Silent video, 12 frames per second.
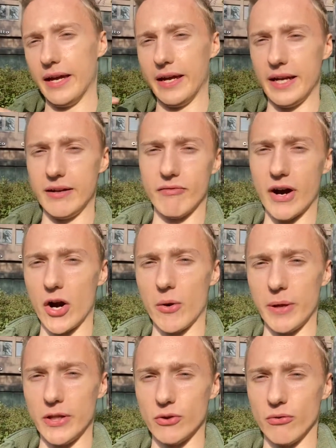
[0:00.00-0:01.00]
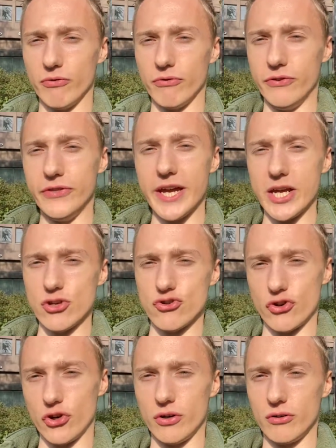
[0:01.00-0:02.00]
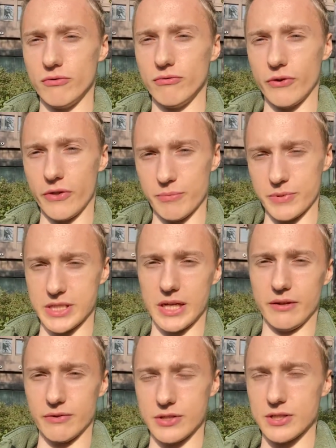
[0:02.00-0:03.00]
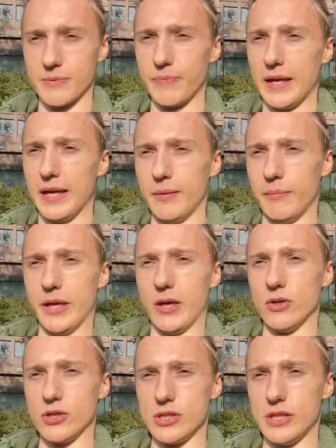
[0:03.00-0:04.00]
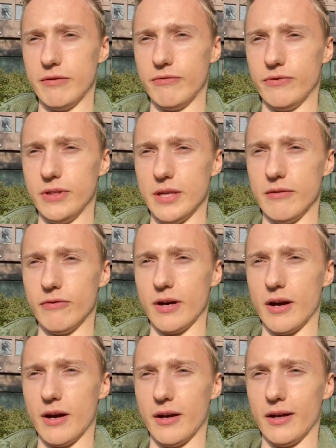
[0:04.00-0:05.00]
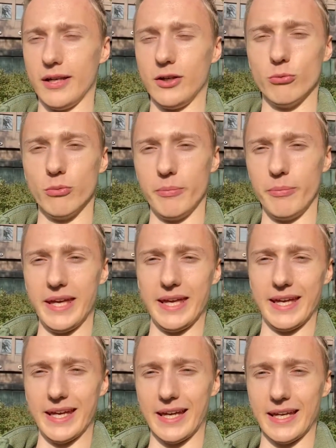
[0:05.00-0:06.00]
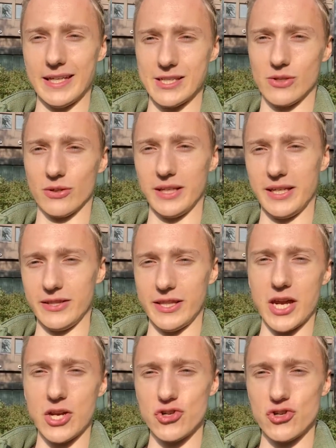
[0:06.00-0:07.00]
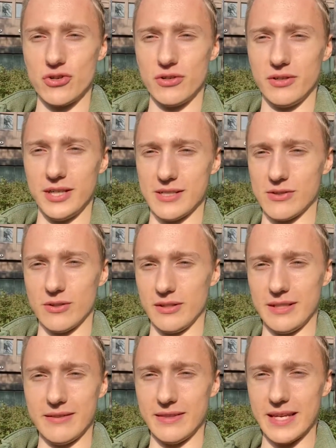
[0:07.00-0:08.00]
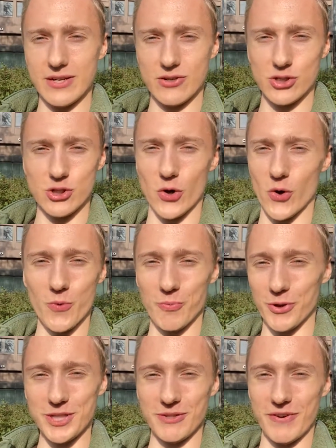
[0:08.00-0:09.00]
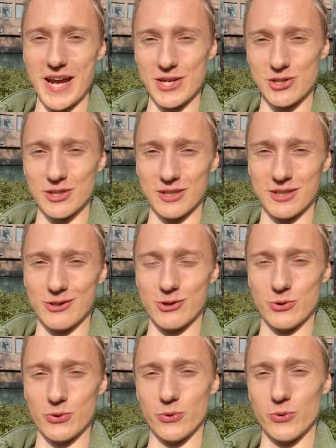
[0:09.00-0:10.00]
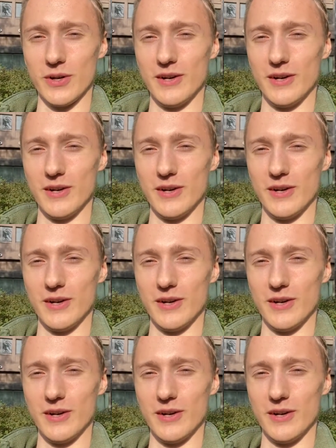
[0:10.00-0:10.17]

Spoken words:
environment of danger for themselves. Because if a human being is not in danger, there's no motivation to